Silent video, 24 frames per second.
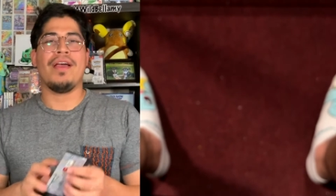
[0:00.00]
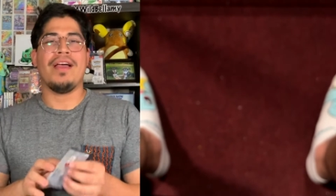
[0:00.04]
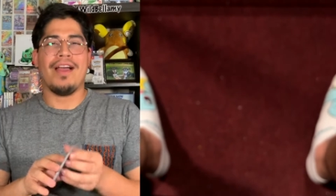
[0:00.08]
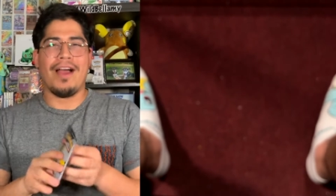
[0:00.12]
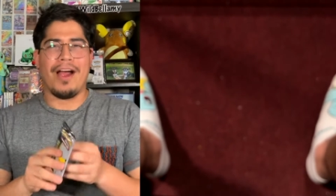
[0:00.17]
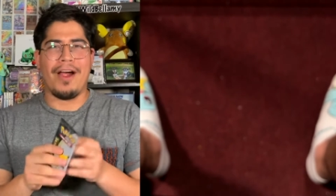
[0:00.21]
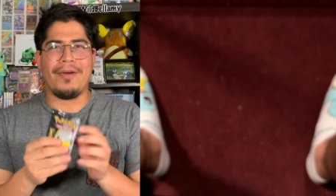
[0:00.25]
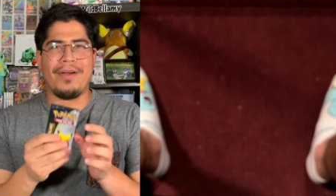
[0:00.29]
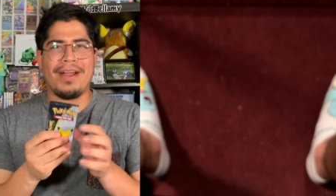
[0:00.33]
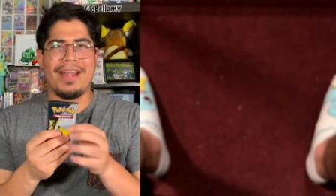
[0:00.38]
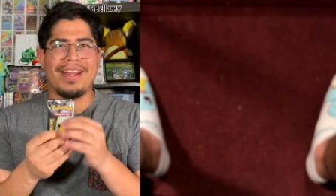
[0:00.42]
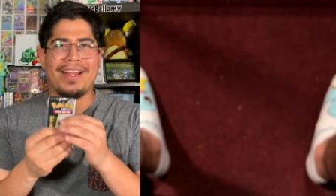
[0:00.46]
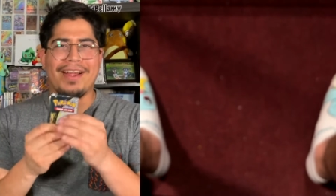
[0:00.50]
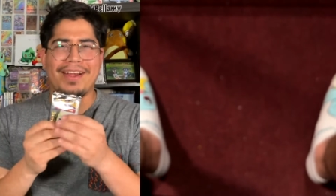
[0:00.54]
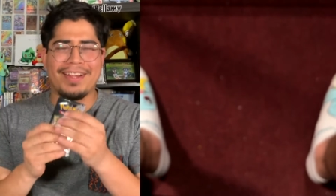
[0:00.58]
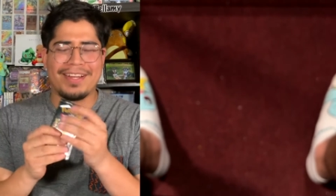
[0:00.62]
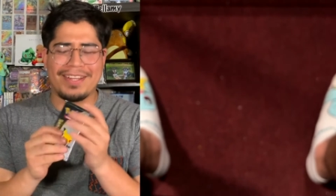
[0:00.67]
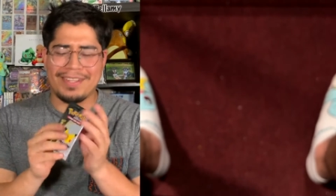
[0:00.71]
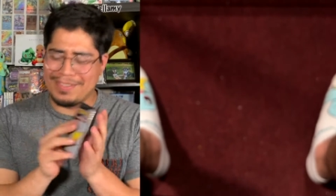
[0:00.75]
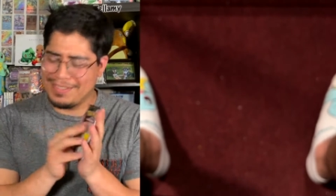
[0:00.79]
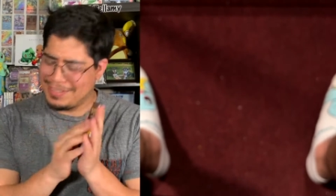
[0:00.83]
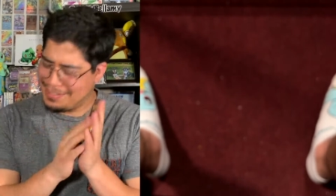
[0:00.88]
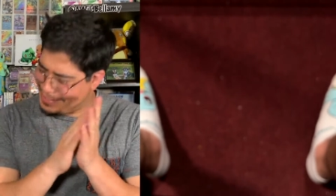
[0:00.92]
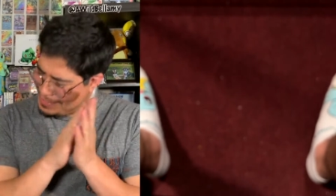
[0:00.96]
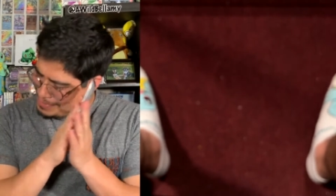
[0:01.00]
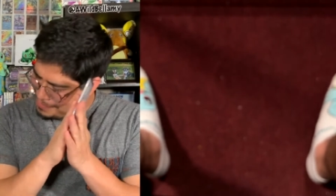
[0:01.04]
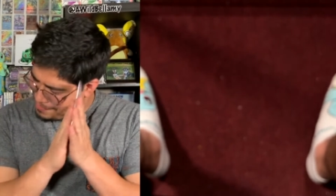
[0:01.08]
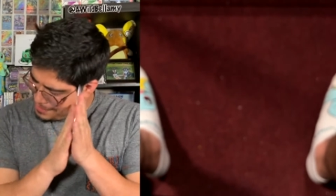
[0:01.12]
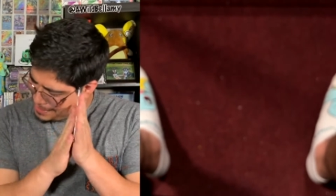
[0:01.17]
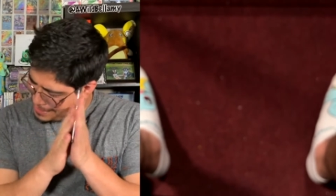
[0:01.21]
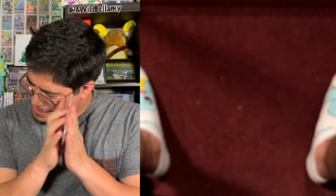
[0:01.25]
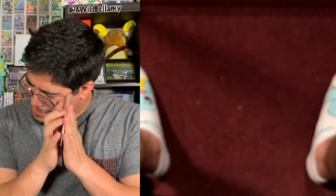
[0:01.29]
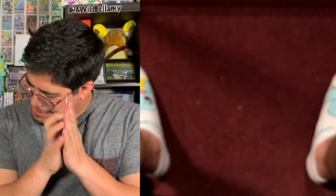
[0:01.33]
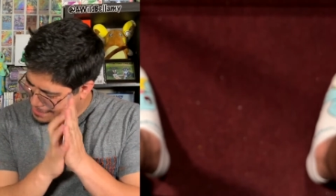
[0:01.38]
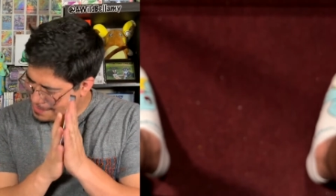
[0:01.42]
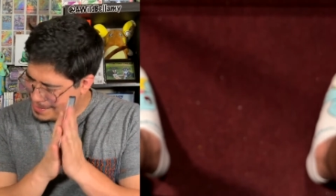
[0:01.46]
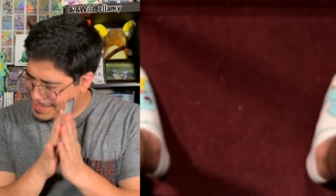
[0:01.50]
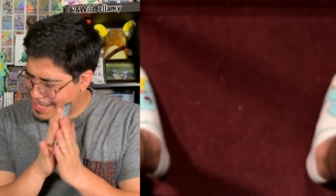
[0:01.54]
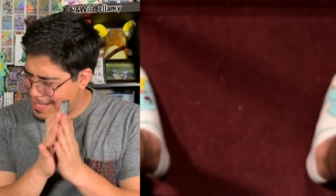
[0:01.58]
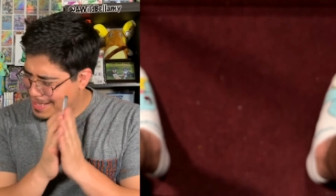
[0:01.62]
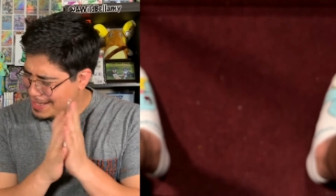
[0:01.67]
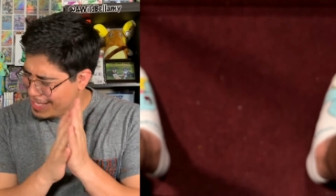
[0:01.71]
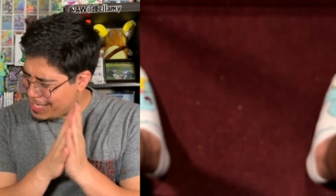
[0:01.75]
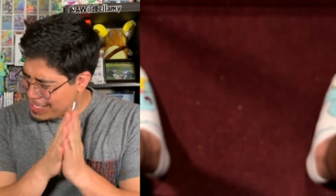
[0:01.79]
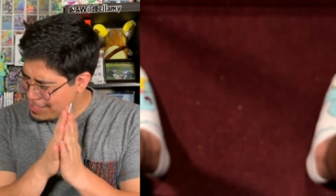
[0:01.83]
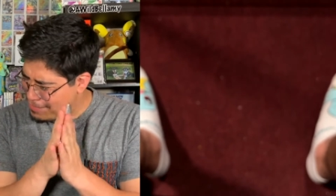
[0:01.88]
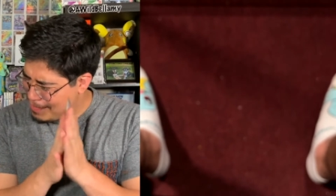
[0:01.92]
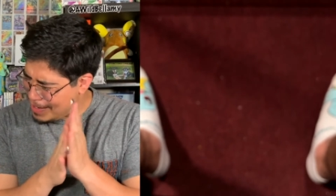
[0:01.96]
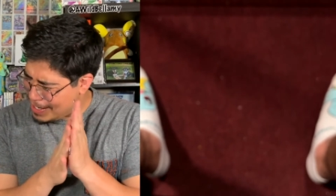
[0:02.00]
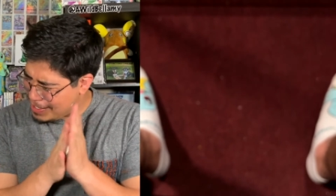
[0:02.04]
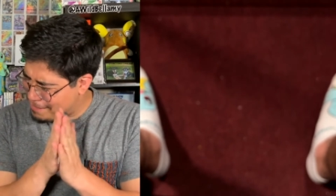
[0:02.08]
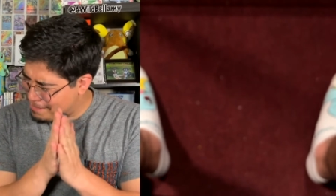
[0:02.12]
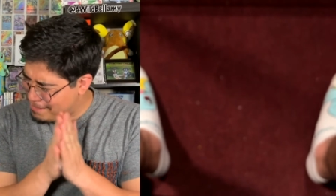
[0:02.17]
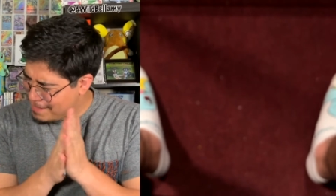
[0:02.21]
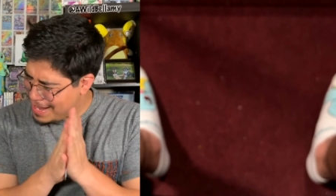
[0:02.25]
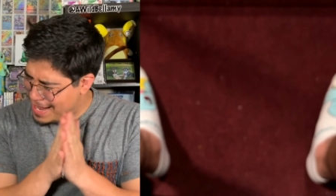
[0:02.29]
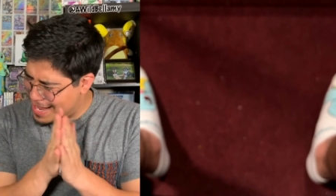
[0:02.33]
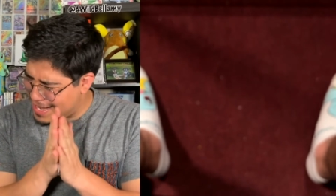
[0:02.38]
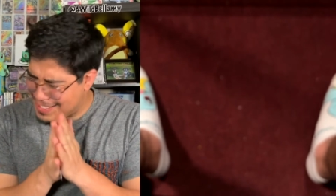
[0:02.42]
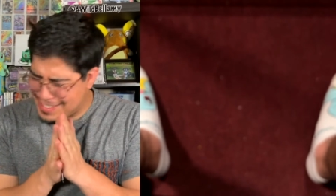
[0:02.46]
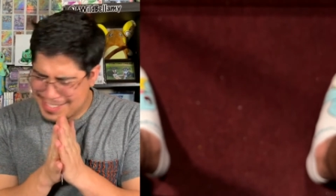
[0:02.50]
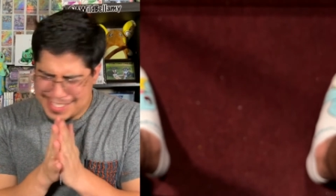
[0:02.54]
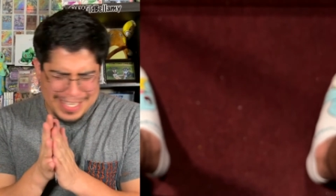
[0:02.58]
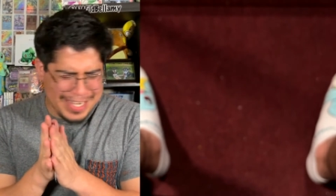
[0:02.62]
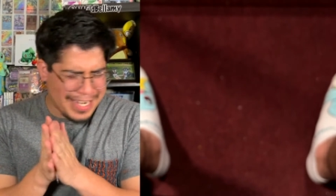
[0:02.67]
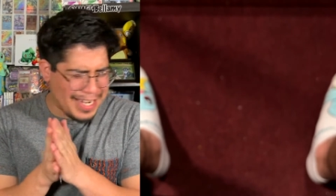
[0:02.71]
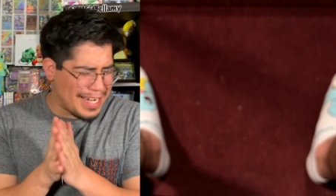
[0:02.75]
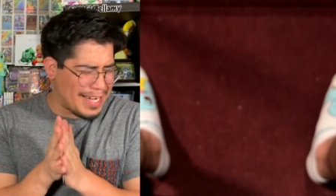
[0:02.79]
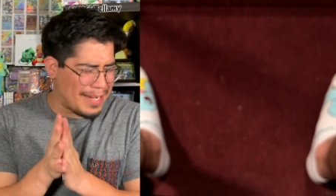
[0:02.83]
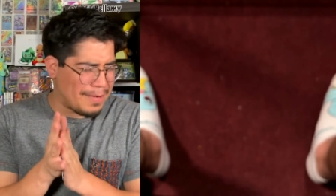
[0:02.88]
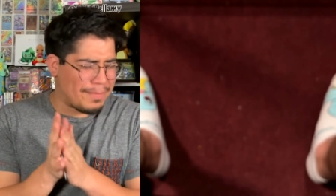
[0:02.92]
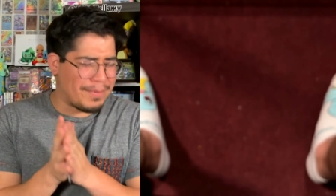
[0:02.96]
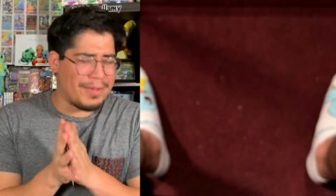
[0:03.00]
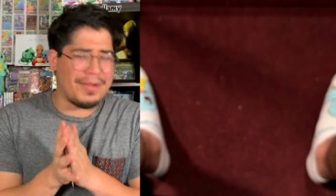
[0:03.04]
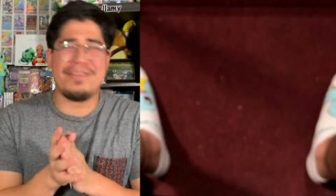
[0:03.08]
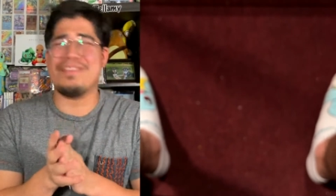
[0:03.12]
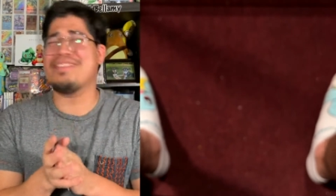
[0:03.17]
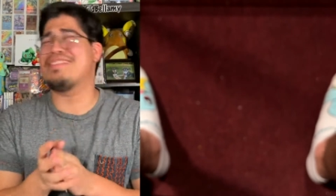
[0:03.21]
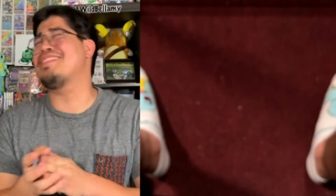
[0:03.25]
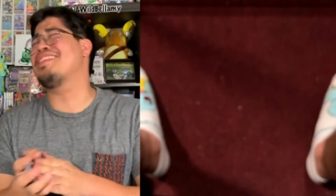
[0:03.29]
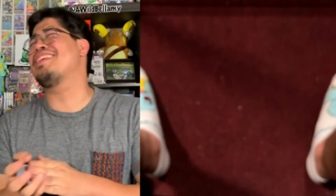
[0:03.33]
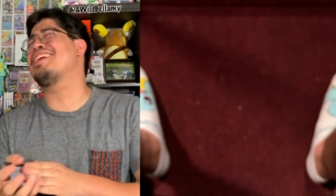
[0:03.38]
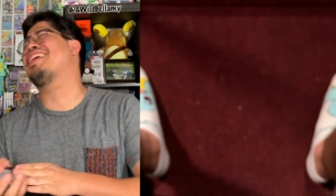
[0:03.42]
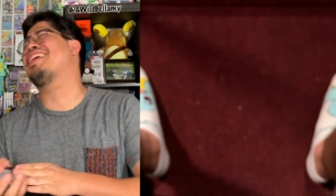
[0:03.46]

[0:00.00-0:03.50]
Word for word: All right, y'all. Can can we get some of that last pack magic? Blow into the